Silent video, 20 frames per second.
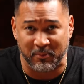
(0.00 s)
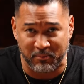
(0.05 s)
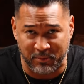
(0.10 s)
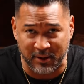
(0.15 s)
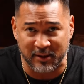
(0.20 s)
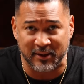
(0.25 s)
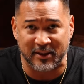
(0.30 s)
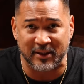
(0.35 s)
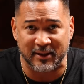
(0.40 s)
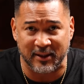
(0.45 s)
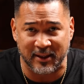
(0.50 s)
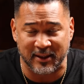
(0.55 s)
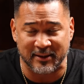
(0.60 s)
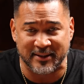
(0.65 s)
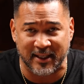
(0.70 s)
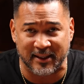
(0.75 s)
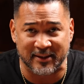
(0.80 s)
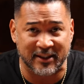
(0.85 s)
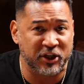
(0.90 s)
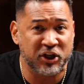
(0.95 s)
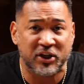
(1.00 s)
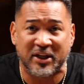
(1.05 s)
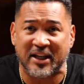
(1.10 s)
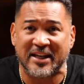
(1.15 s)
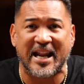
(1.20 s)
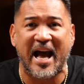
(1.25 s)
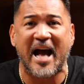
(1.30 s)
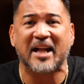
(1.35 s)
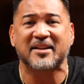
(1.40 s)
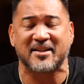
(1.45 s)
ability in talent that he
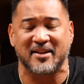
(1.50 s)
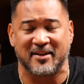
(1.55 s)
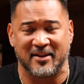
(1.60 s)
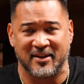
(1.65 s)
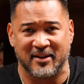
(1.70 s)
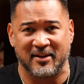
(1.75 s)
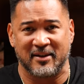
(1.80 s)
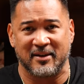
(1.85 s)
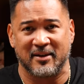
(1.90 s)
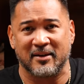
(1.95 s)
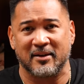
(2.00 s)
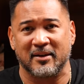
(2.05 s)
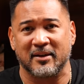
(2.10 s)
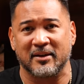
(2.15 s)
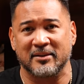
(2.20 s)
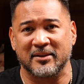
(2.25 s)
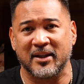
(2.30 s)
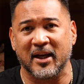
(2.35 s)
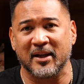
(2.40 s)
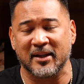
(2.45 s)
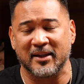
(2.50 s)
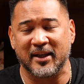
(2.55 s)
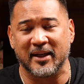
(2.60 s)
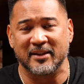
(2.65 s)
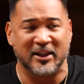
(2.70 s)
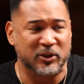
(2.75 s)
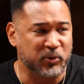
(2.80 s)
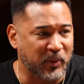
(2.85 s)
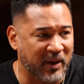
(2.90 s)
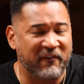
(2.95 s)
cannot
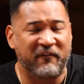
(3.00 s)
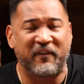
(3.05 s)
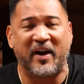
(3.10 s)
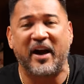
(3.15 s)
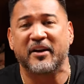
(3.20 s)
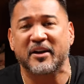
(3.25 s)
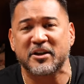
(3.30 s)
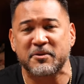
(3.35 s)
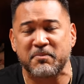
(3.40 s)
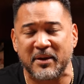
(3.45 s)
delegate. That's why he fired his